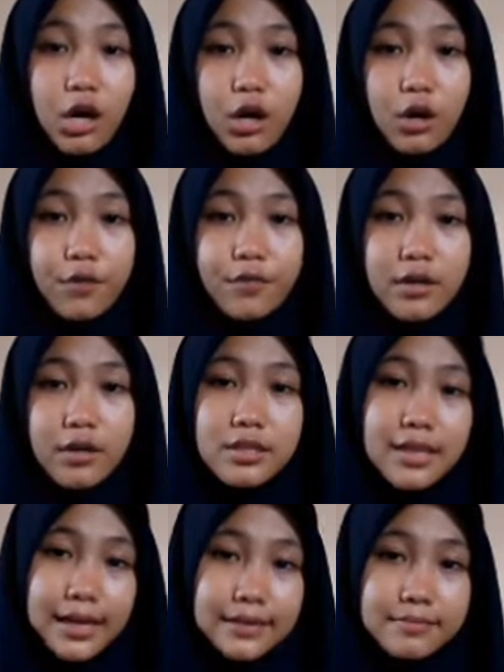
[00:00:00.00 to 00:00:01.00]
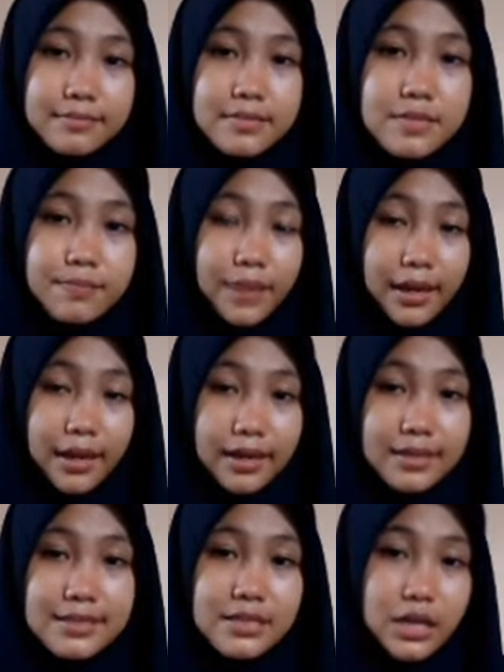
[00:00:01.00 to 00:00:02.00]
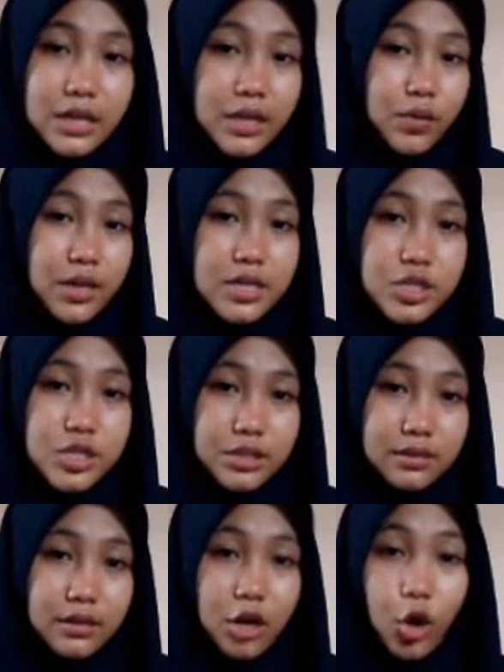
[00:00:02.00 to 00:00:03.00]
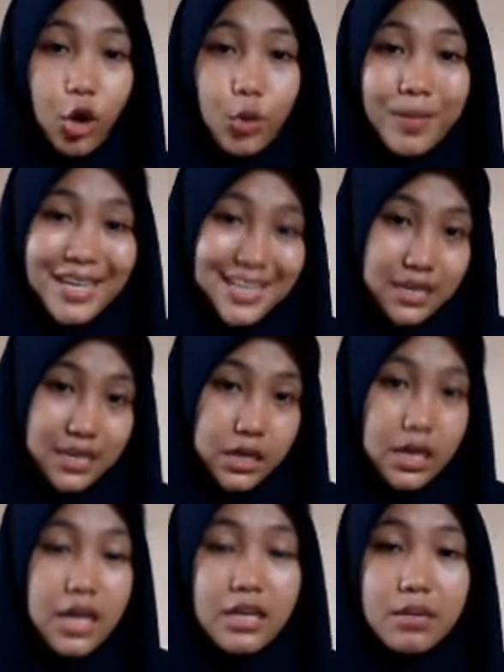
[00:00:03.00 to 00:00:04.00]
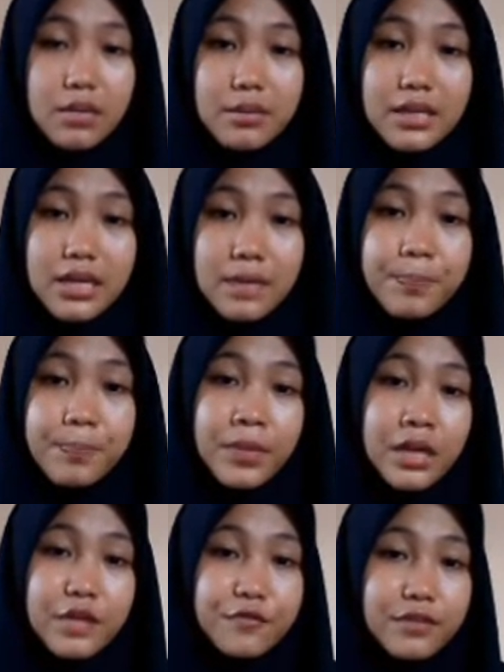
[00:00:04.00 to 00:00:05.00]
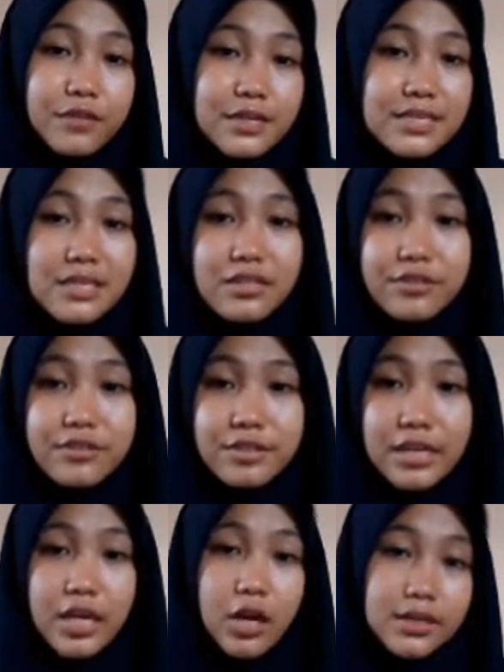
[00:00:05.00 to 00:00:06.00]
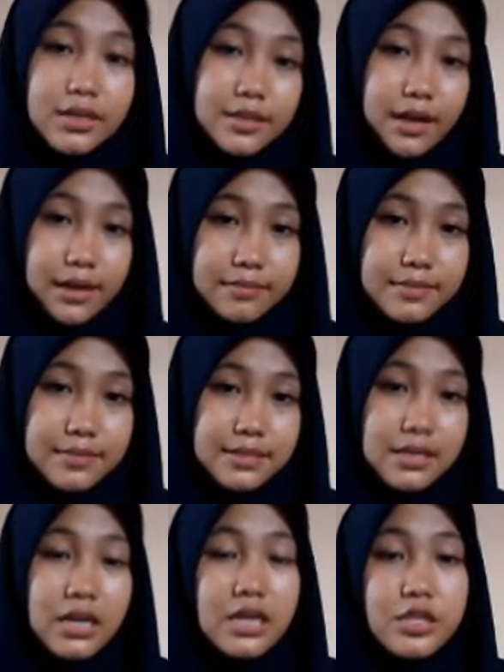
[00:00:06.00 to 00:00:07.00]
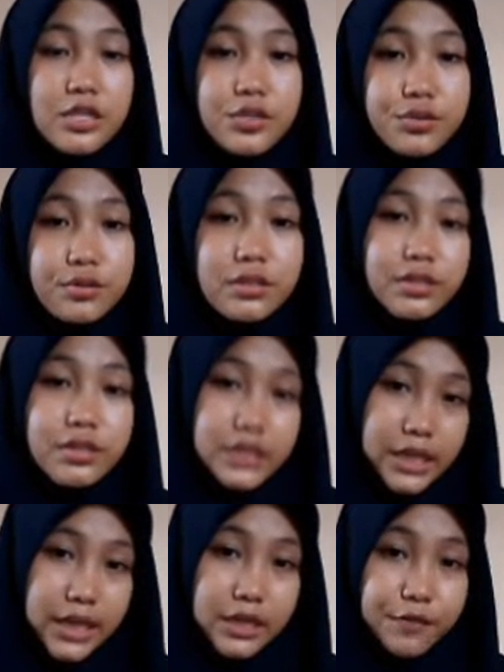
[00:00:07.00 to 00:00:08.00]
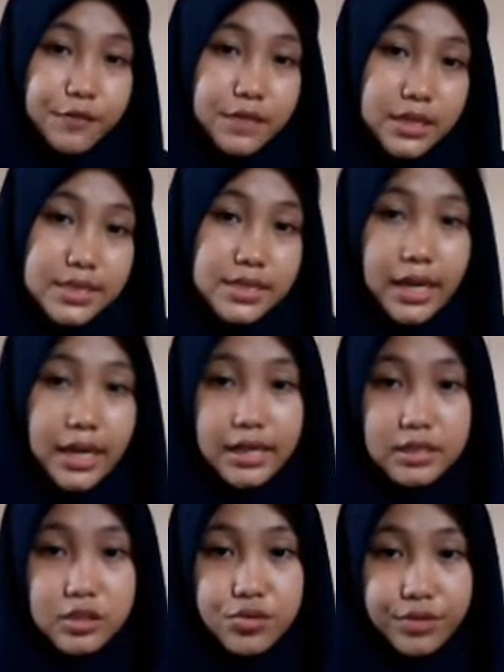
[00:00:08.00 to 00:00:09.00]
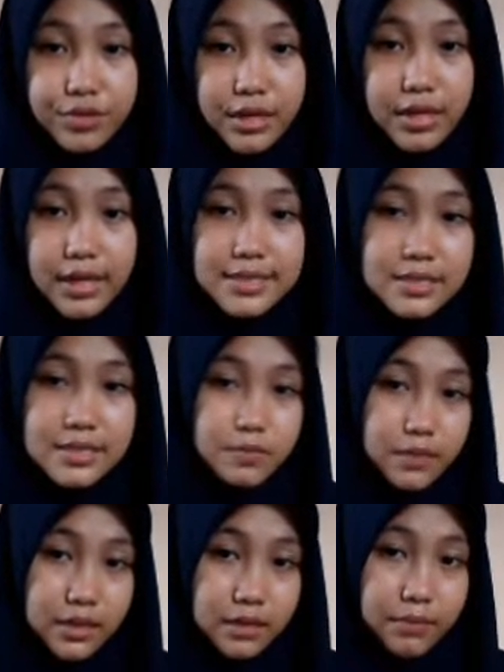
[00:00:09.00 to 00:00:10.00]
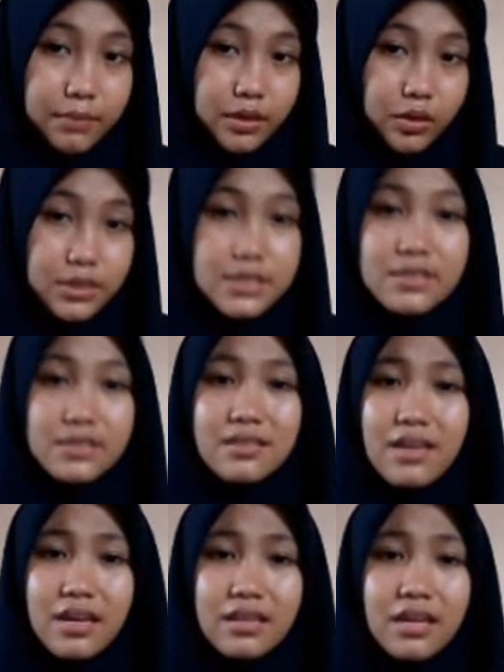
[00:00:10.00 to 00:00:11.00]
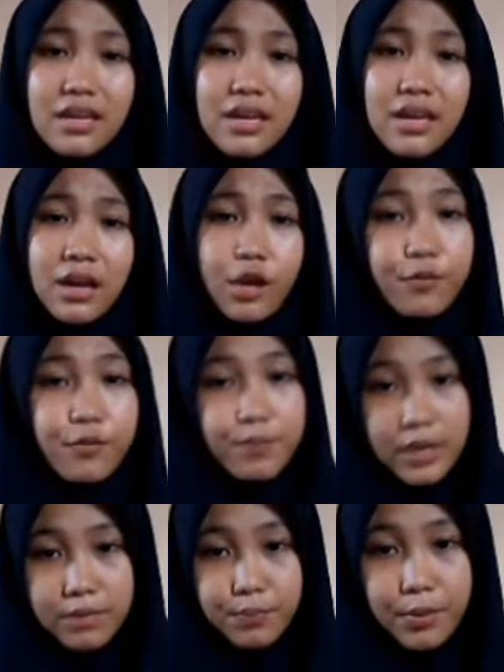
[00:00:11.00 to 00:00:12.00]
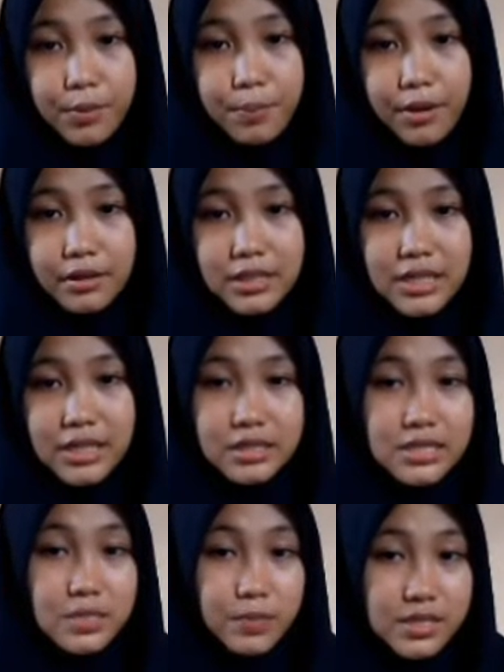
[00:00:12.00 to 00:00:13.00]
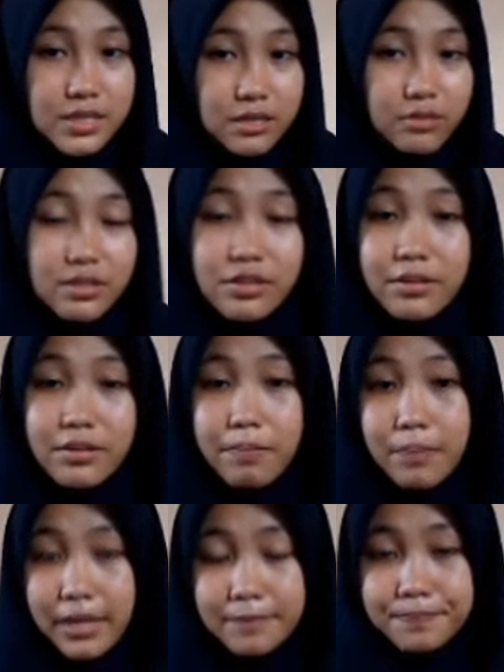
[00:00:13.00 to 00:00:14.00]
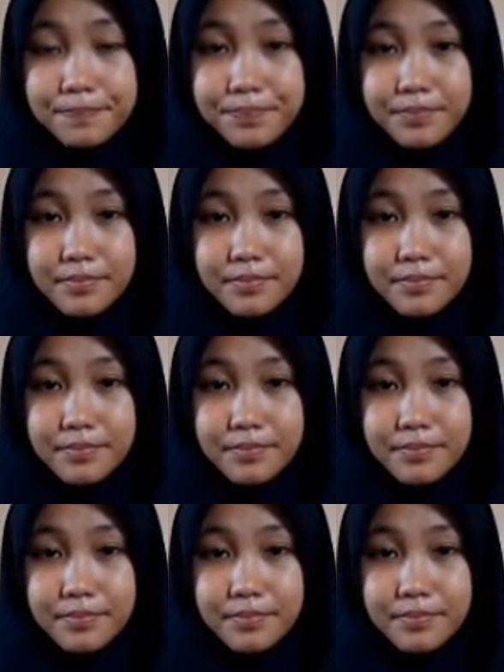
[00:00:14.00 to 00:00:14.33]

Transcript: of outcomes-based education namely the first learning outcomes, two learning activities, and three assessment methods that have been prepared in the semester learning plan.